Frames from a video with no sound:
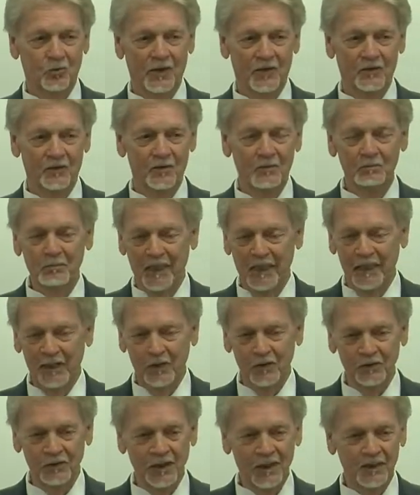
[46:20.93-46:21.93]
whether the
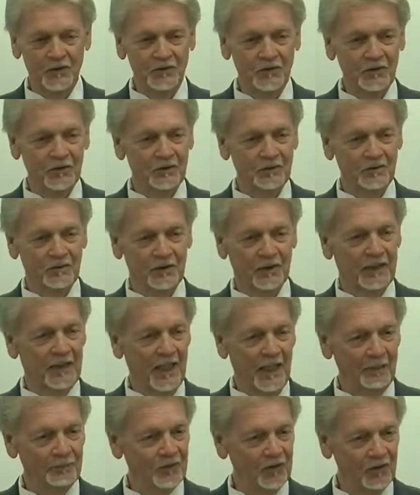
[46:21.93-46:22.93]
mayor does it, the
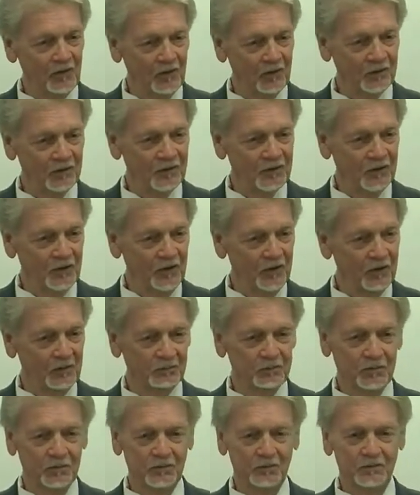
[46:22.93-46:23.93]
captain on the
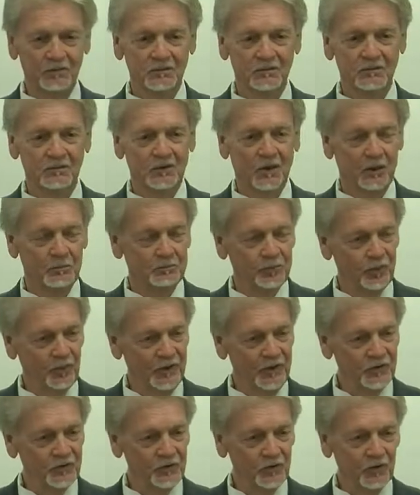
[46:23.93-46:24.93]
ship, a
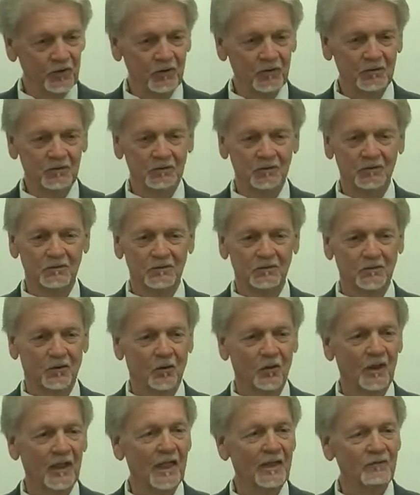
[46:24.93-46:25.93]
preacher,
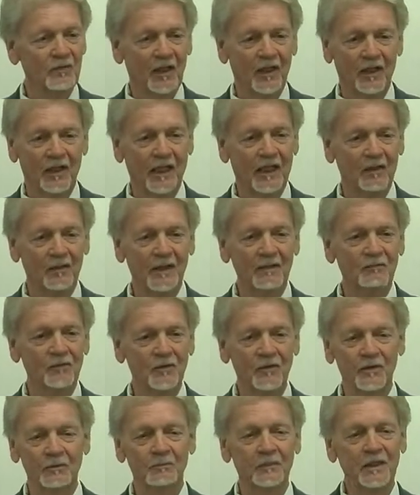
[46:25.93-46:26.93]
or ever,
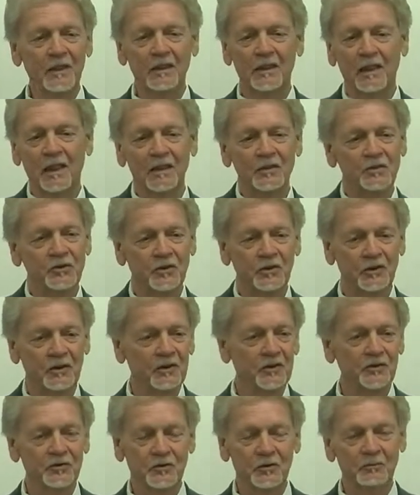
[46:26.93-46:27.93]
however the mediation
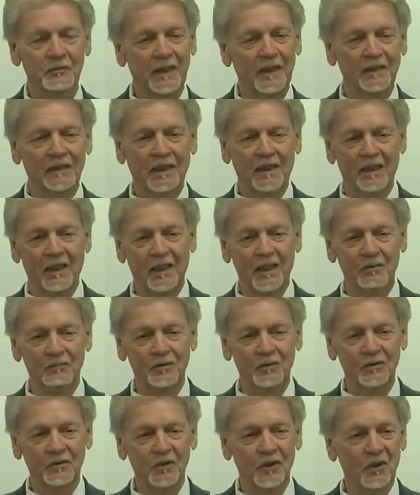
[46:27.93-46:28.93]
is to make that
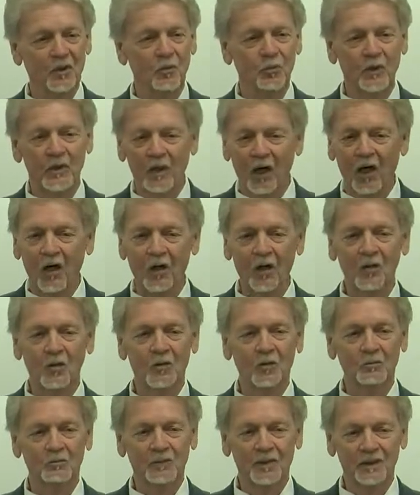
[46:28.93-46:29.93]
happen. We
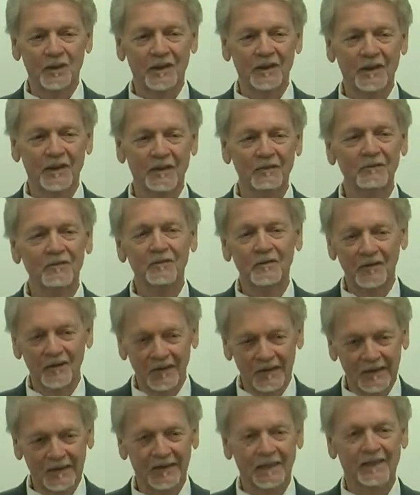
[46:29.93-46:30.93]
all believe
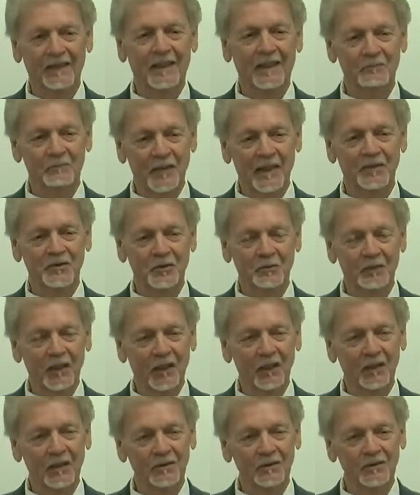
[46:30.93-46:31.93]
that makes a
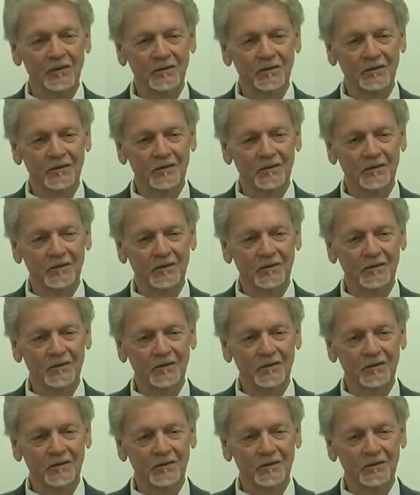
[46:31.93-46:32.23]
marriage.